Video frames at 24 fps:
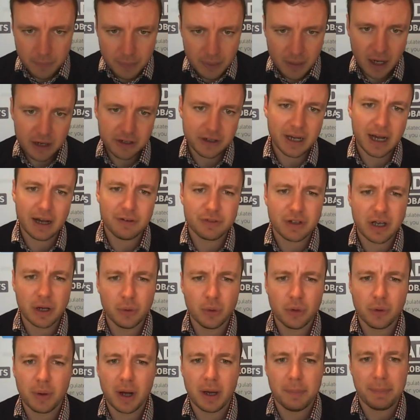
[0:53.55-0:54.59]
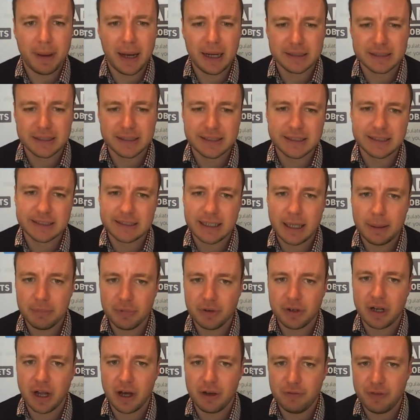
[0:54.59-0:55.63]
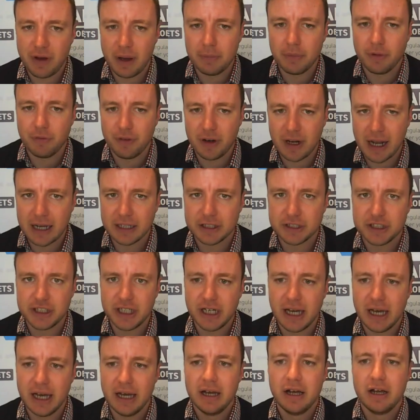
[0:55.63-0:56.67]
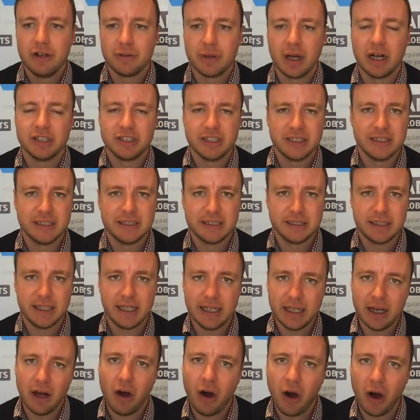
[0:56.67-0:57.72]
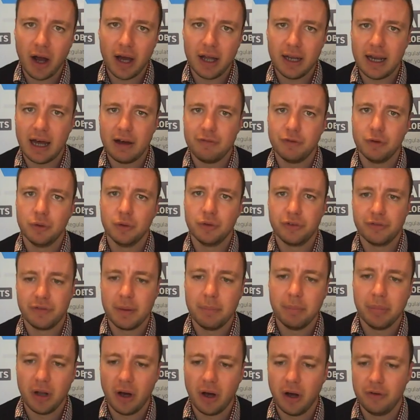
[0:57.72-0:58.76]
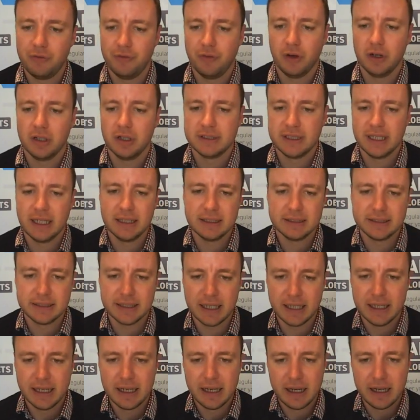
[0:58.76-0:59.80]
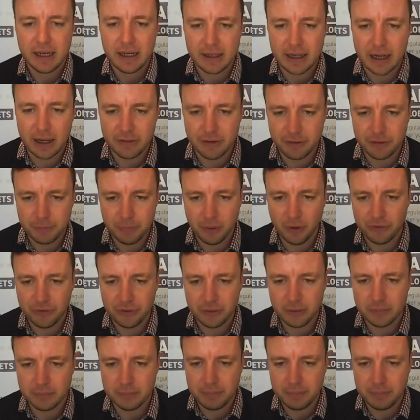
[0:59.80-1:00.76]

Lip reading: and you have to go all the way back to December and November of last year to actually see higher levels of implied volatility. Now, this bottom